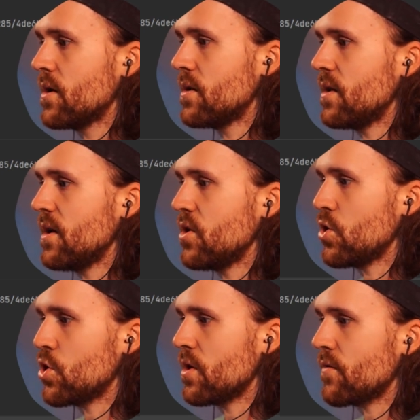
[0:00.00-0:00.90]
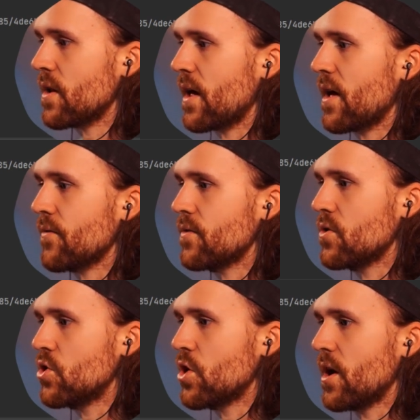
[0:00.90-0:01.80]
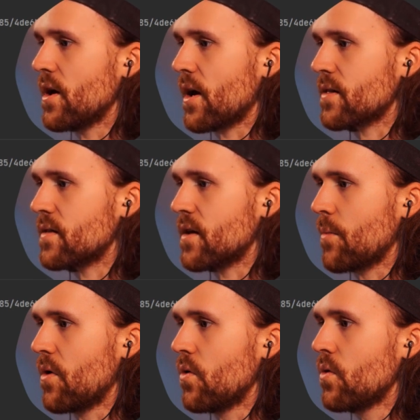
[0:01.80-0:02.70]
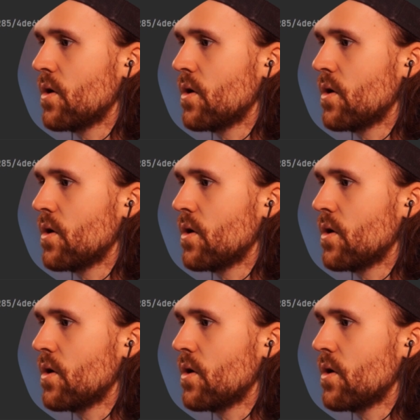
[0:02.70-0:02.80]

the shift left JS demo.